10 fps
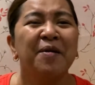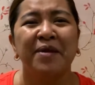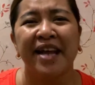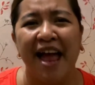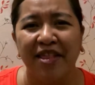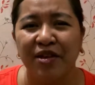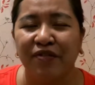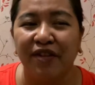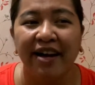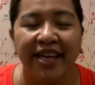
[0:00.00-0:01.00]
I'm gonna end the
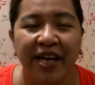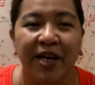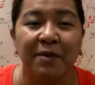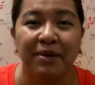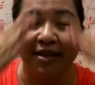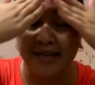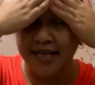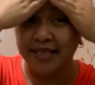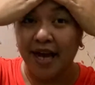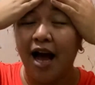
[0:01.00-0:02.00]
vlog here
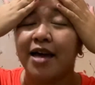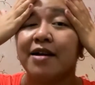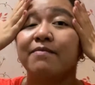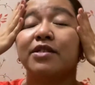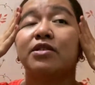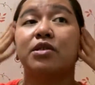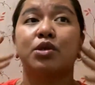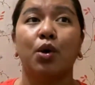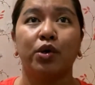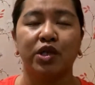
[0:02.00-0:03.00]
because I am
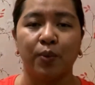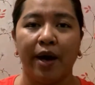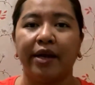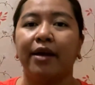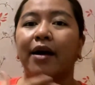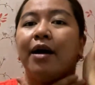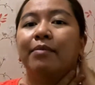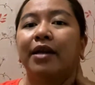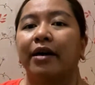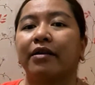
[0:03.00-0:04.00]
so sweaty.
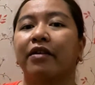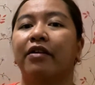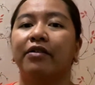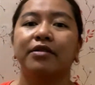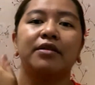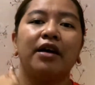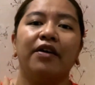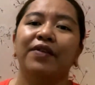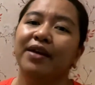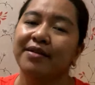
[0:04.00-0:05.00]
I'm like,
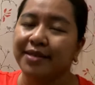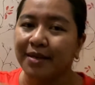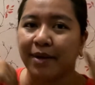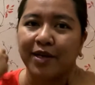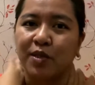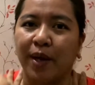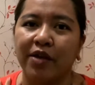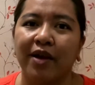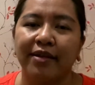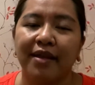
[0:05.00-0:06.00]
if you can see my
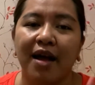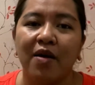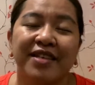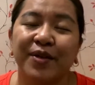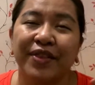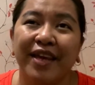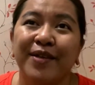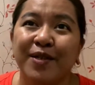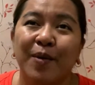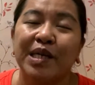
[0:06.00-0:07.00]
sweat right now. So thank you
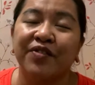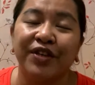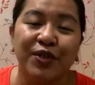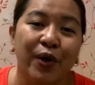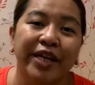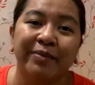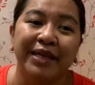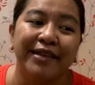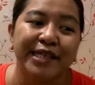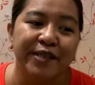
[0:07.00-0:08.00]
so much for joining
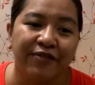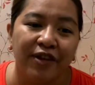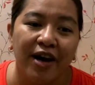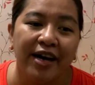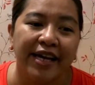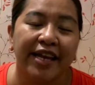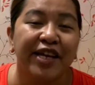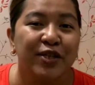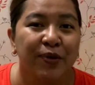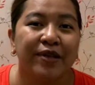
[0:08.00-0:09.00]
me in this vlog, and I
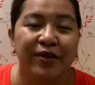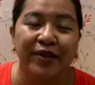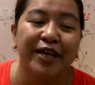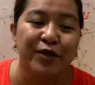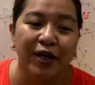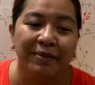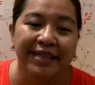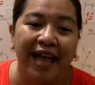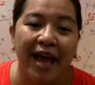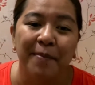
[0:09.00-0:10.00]
truly enjoyed my
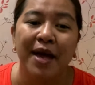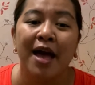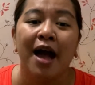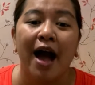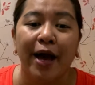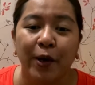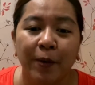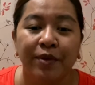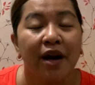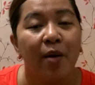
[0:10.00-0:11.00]
time. I
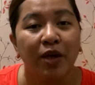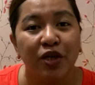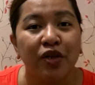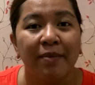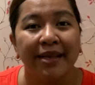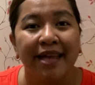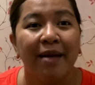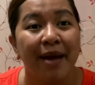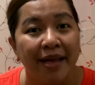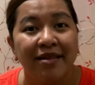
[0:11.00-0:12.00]
hope that I will enjoy my
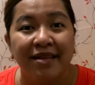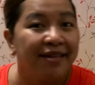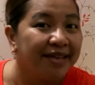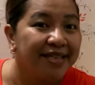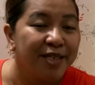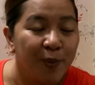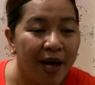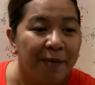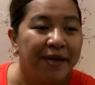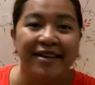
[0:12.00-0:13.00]
time editing this as
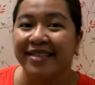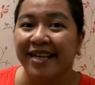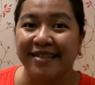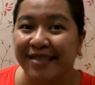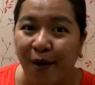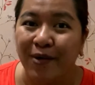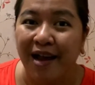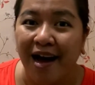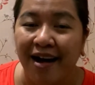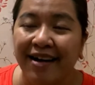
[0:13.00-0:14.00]
well because it's so
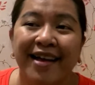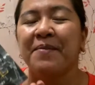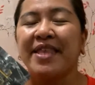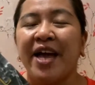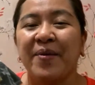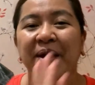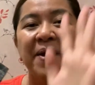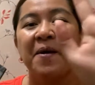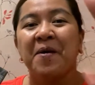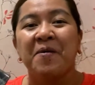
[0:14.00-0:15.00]
long. But
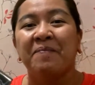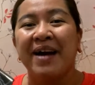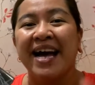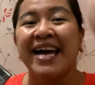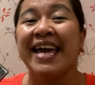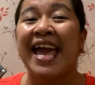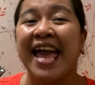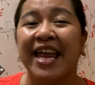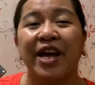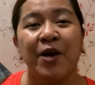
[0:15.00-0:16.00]
anyway, bye,
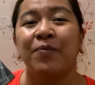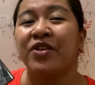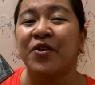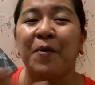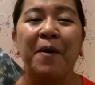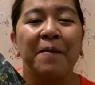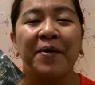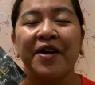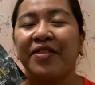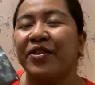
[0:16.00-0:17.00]
and I hope that you
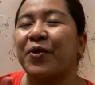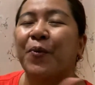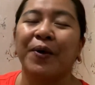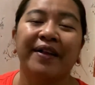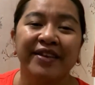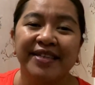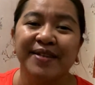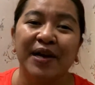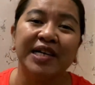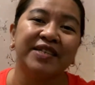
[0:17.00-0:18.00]
remember that the world is
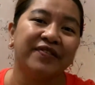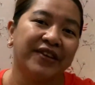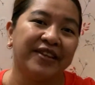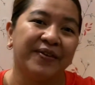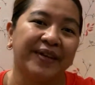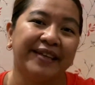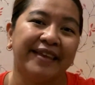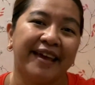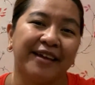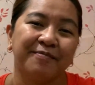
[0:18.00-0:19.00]
yours for the
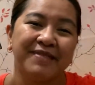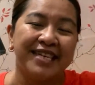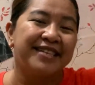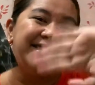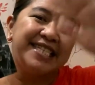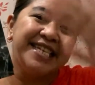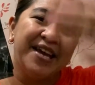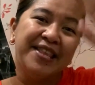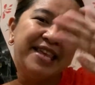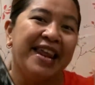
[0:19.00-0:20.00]
reading. See
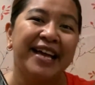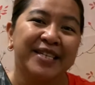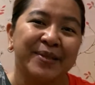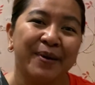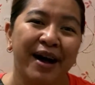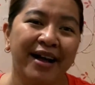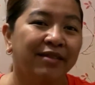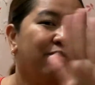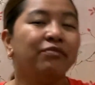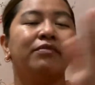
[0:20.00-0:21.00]
you in the next
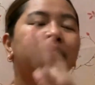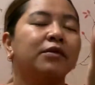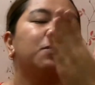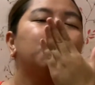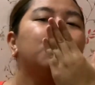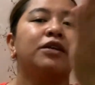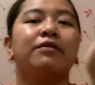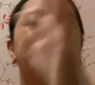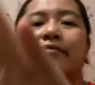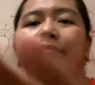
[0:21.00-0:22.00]
one.